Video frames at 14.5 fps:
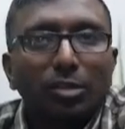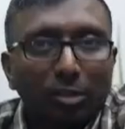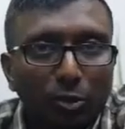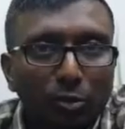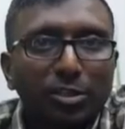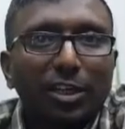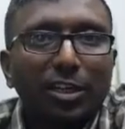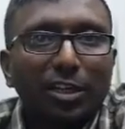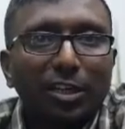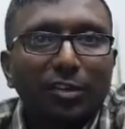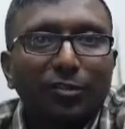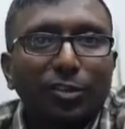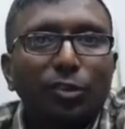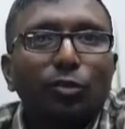you're
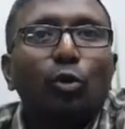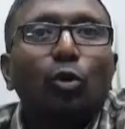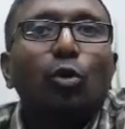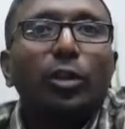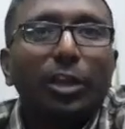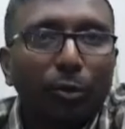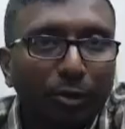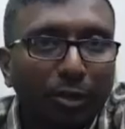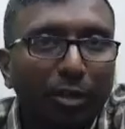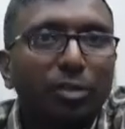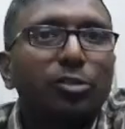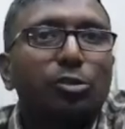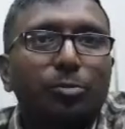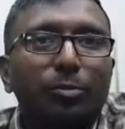settling with your own equity
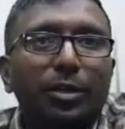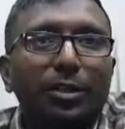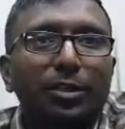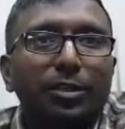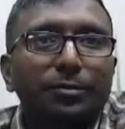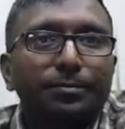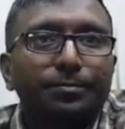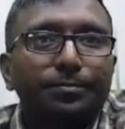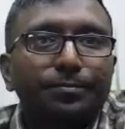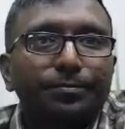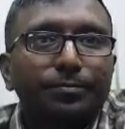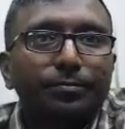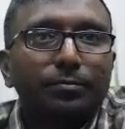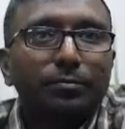instrument.
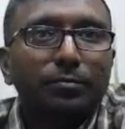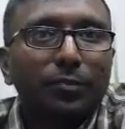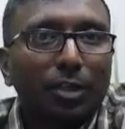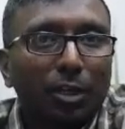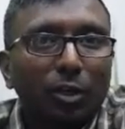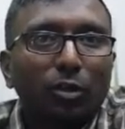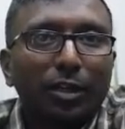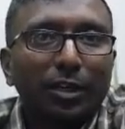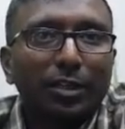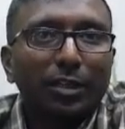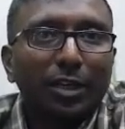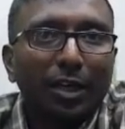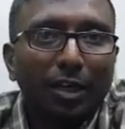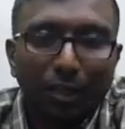Hello,
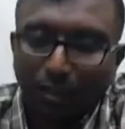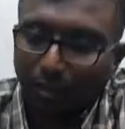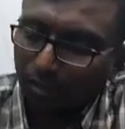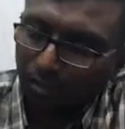correct? Ah?